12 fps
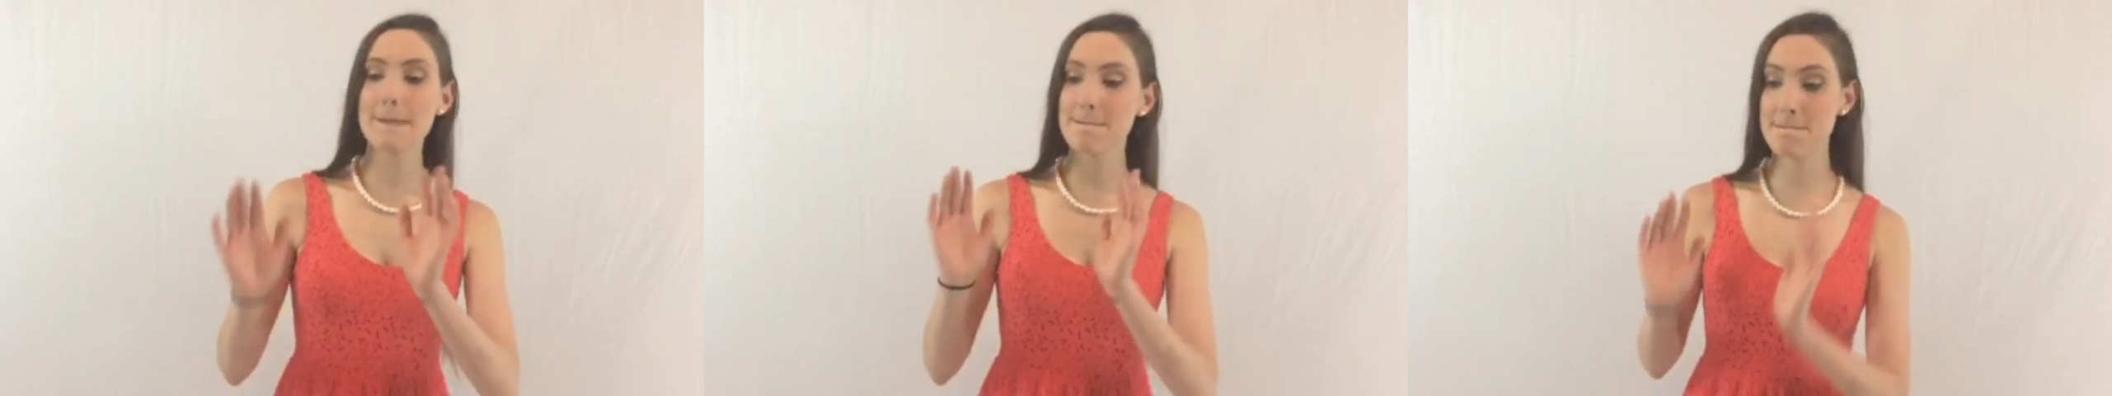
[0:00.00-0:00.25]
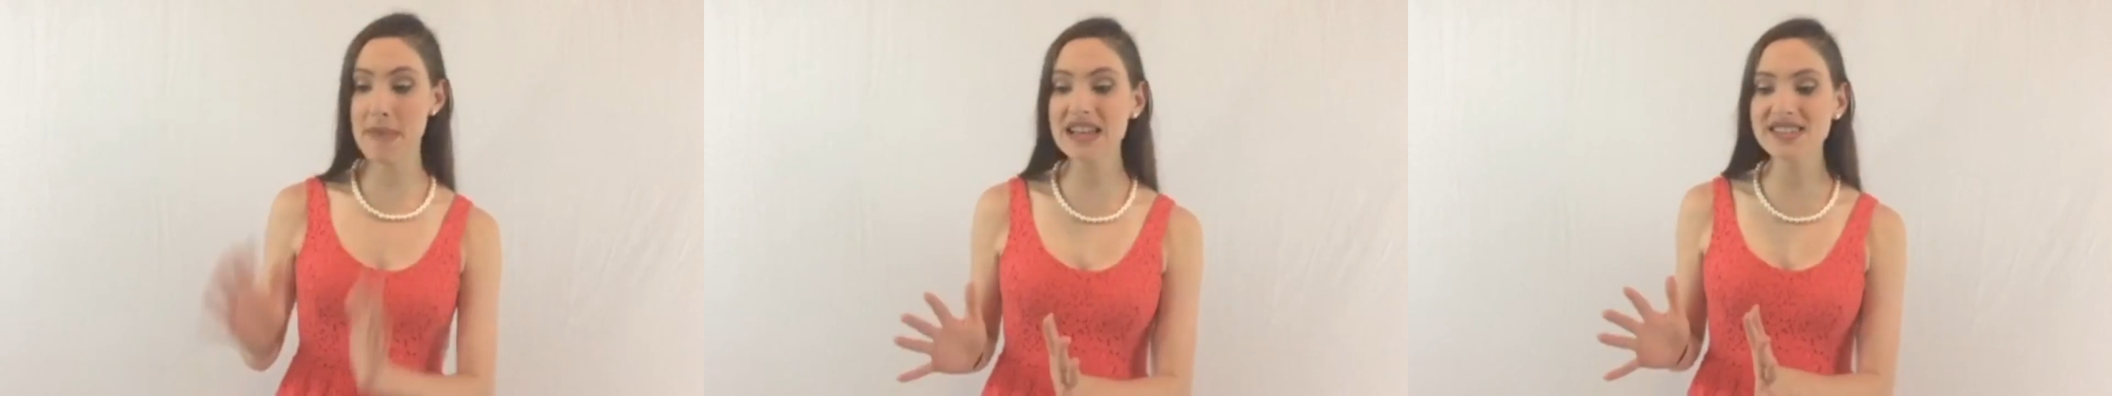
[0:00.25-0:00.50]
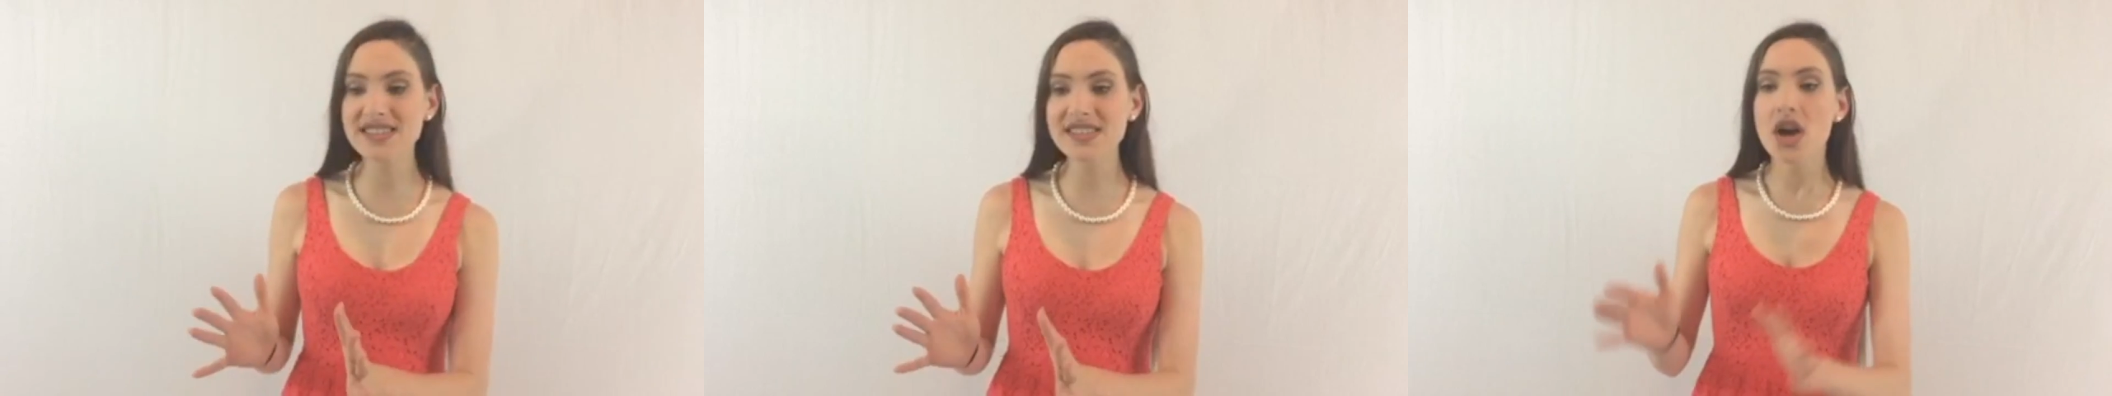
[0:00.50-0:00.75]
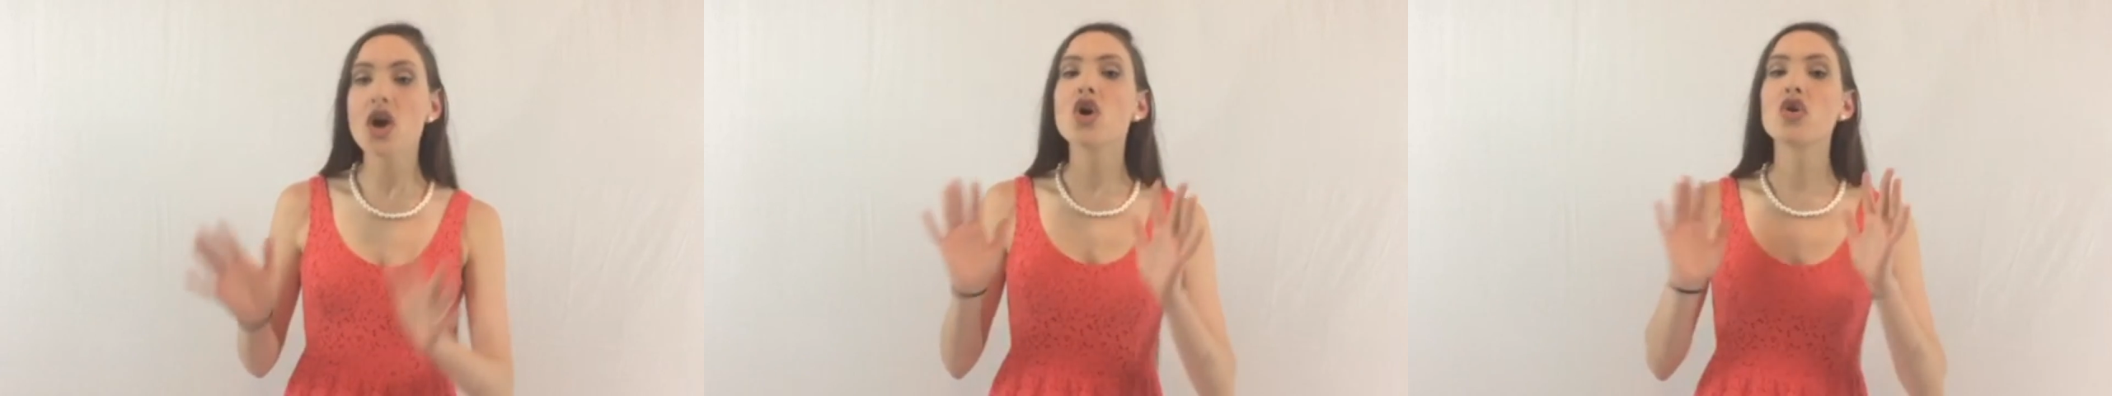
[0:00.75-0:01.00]

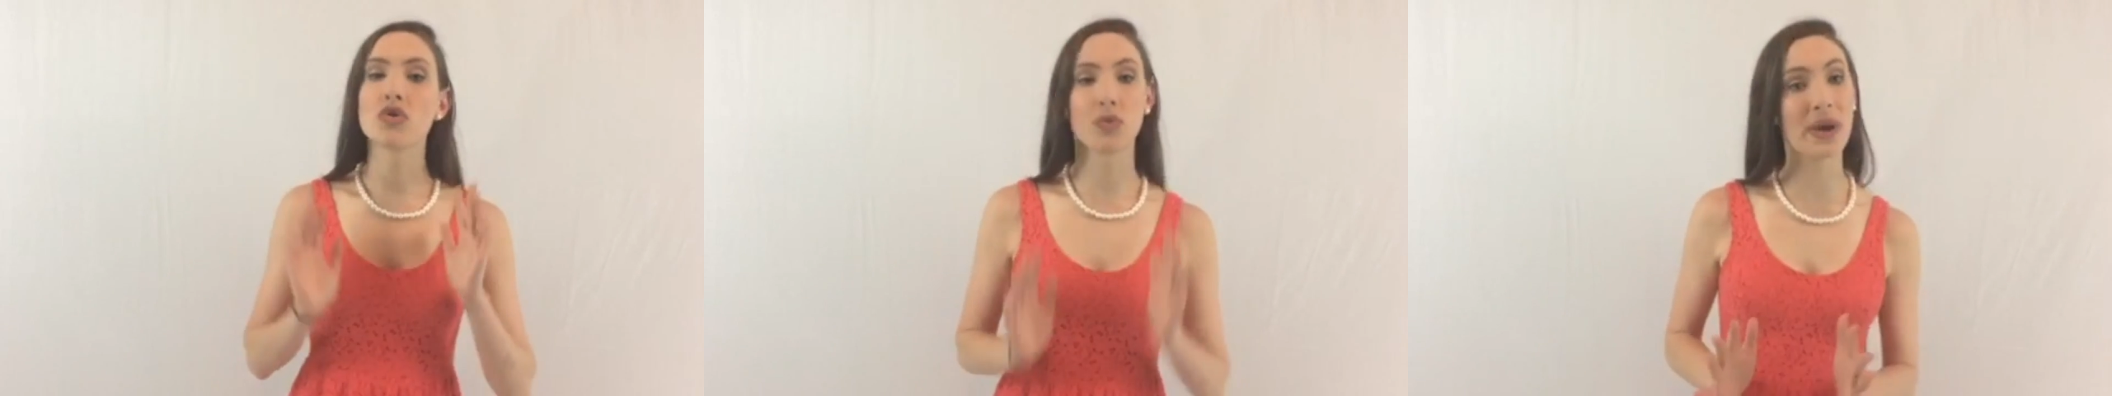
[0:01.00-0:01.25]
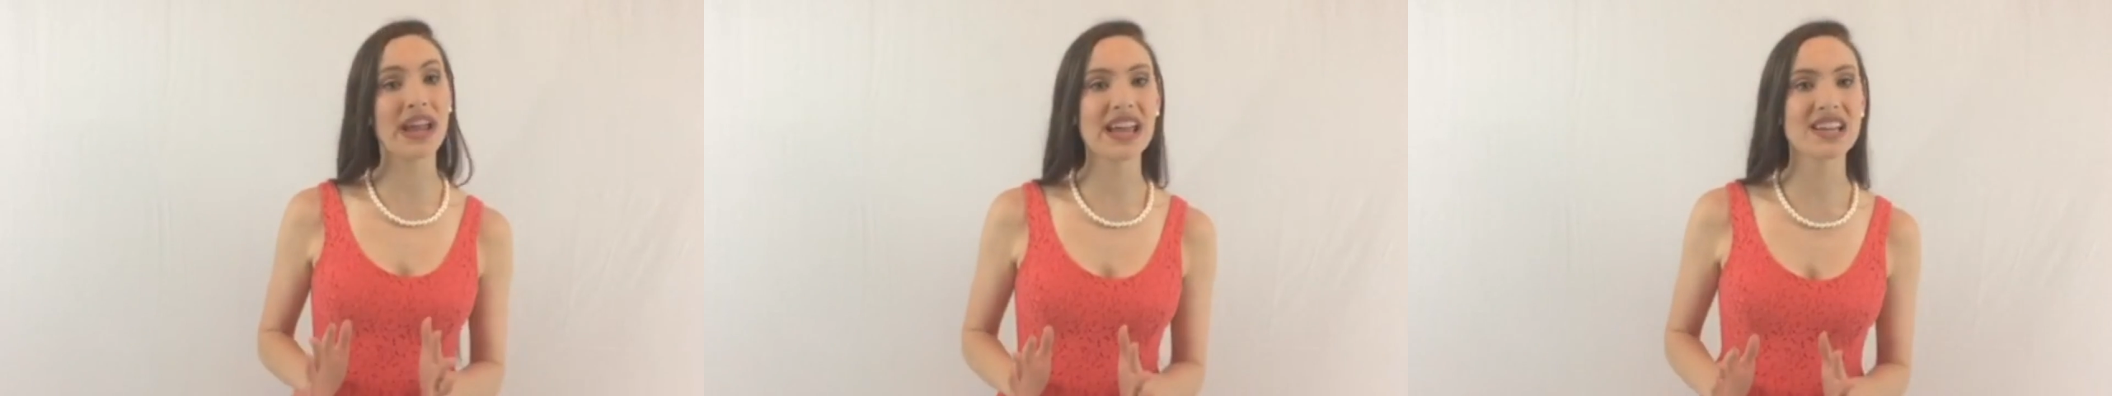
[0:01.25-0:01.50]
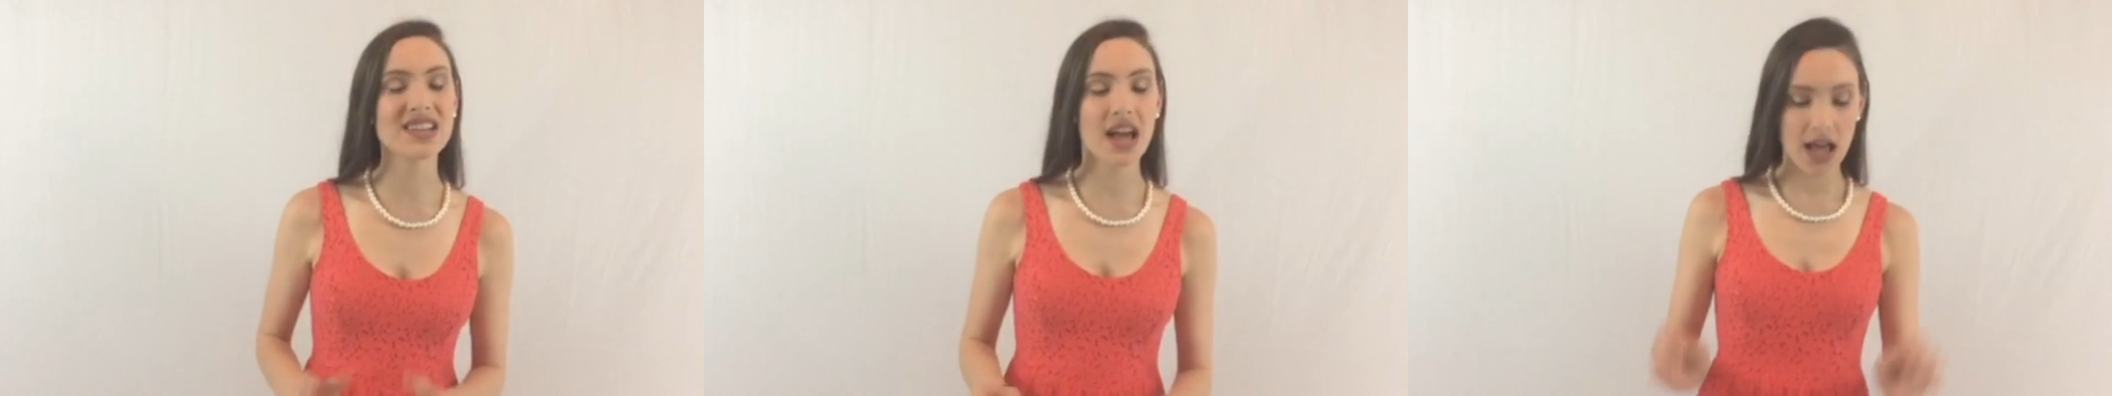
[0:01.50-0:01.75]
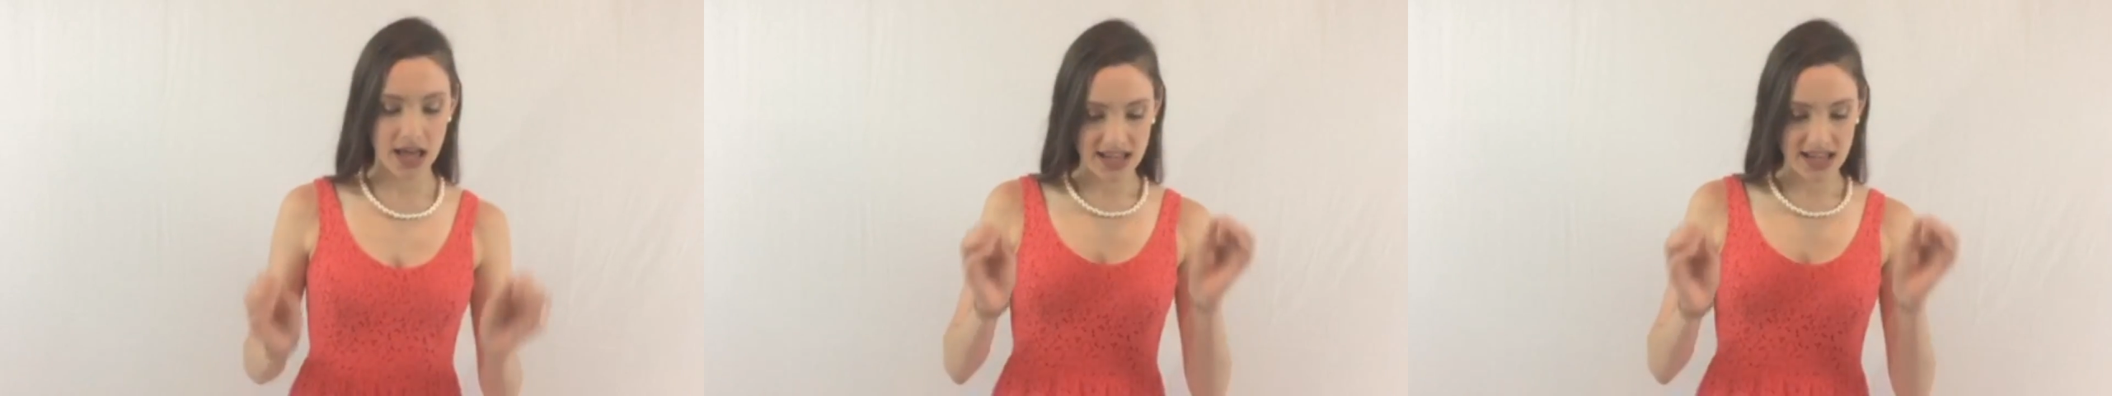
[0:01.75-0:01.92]
Miss Reed,